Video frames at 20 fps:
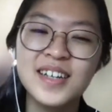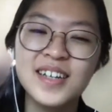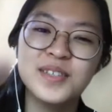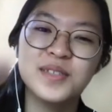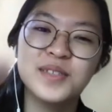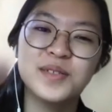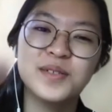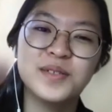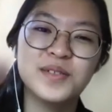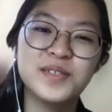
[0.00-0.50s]

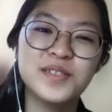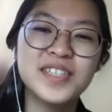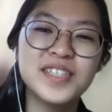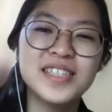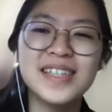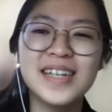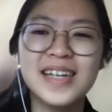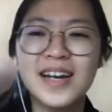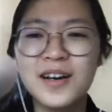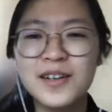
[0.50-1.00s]
So just
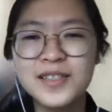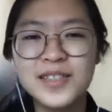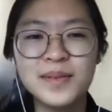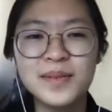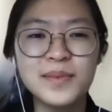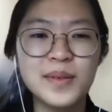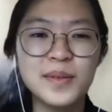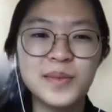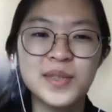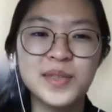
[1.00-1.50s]
like how
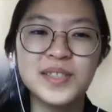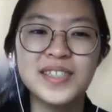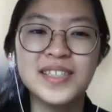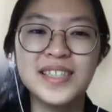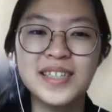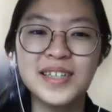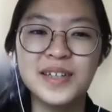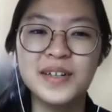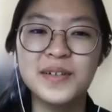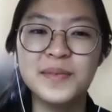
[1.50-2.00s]
sometimes you
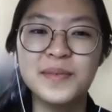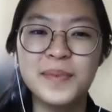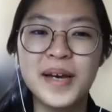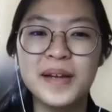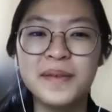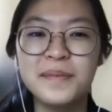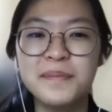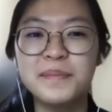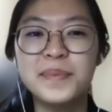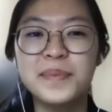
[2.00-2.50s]
see a
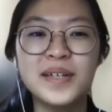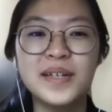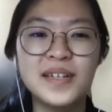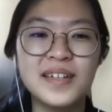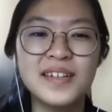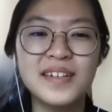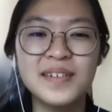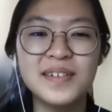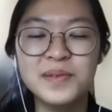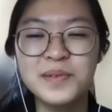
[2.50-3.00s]
pet bird
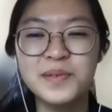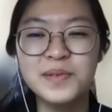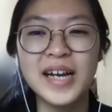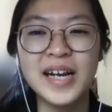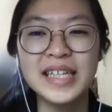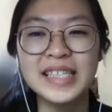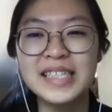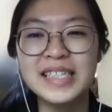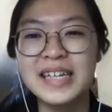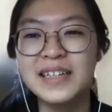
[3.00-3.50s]
who
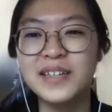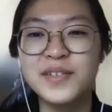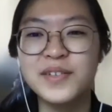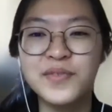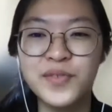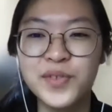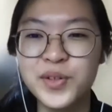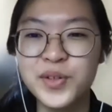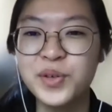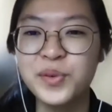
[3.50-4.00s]
accidentally
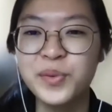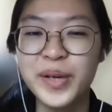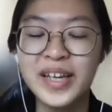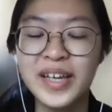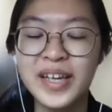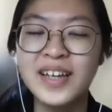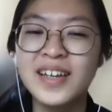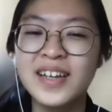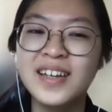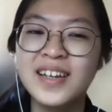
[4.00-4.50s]
flew
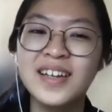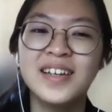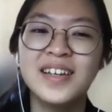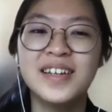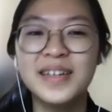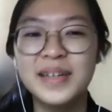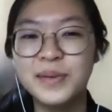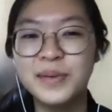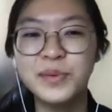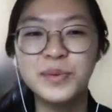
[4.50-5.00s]
away,
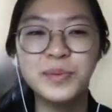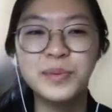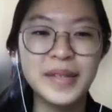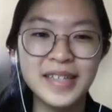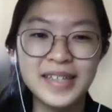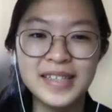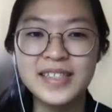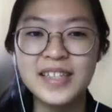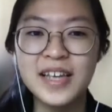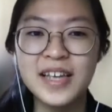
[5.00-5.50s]
it would be
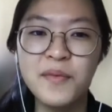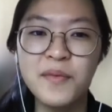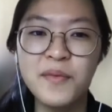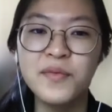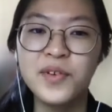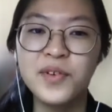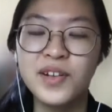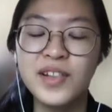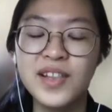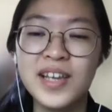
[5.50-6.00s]
the same
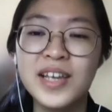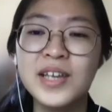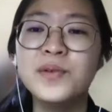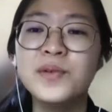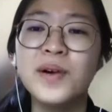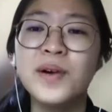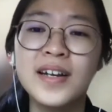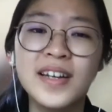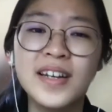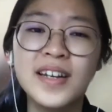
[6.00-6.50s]
for the
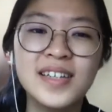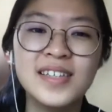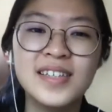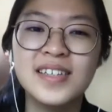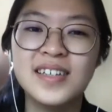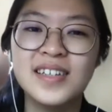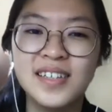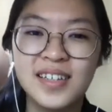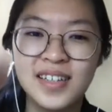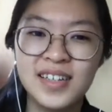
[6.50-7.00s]
iguanas.
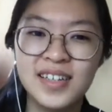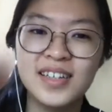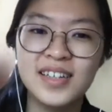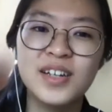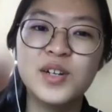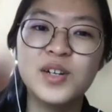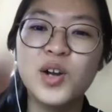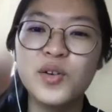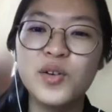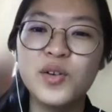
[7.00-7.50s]
They're
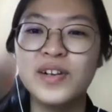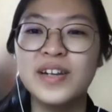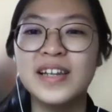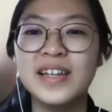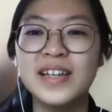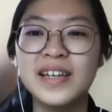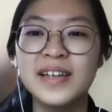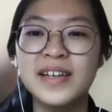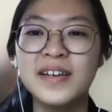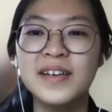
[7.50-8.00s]
not
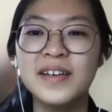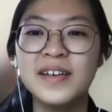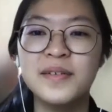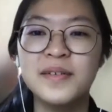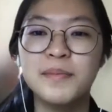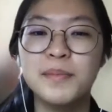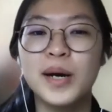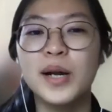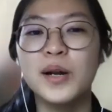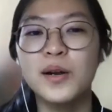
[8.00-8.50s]
really
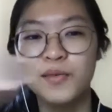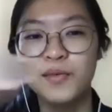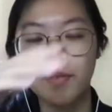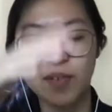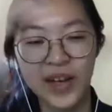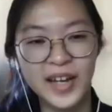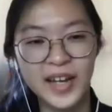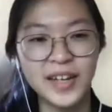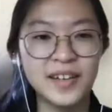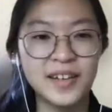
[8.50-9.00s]
part of
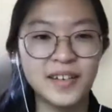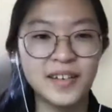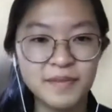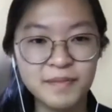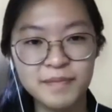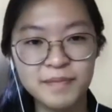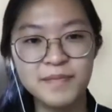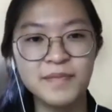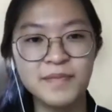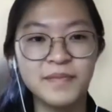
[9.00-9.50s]
like
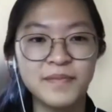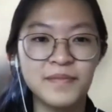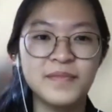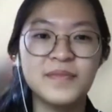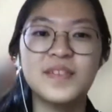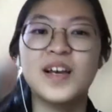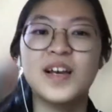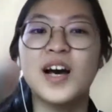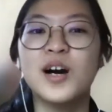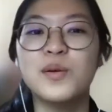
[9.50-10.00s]

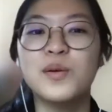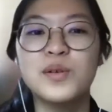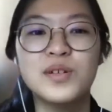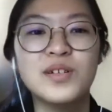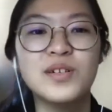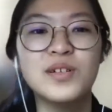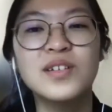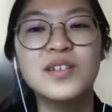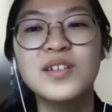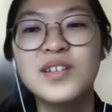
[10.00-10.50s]

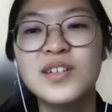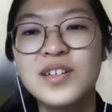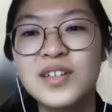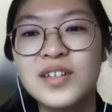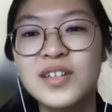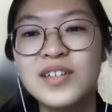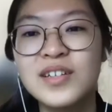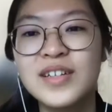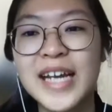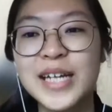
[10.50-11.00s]
our
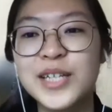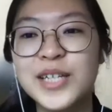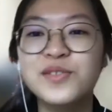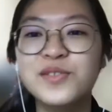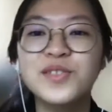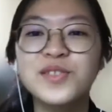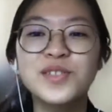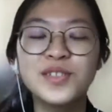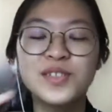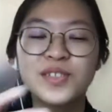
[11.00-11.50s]

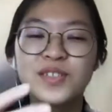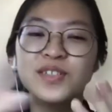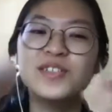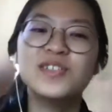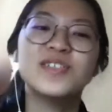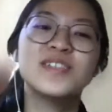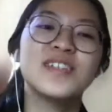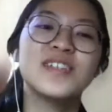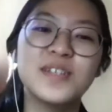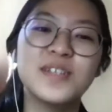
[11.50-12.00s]
natural
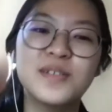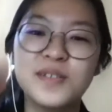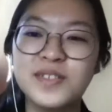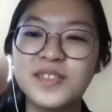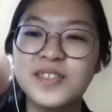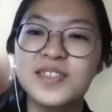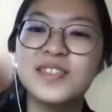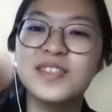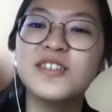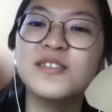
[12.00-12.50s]

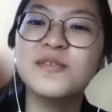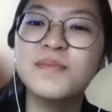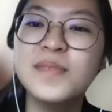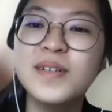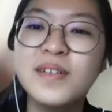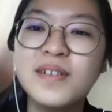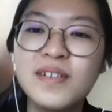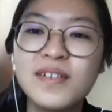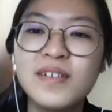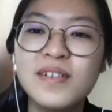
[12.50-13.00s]
ecosystem.
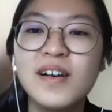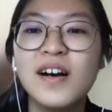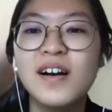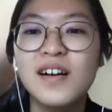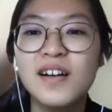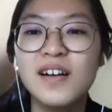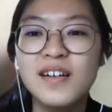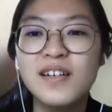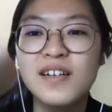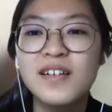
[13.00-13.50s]

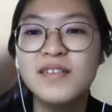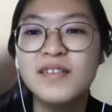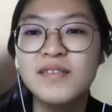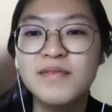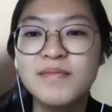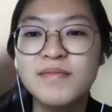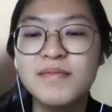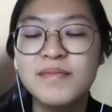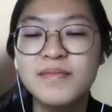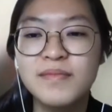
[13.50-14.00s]

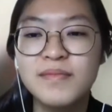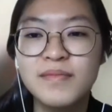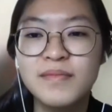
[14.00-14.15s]
Okay,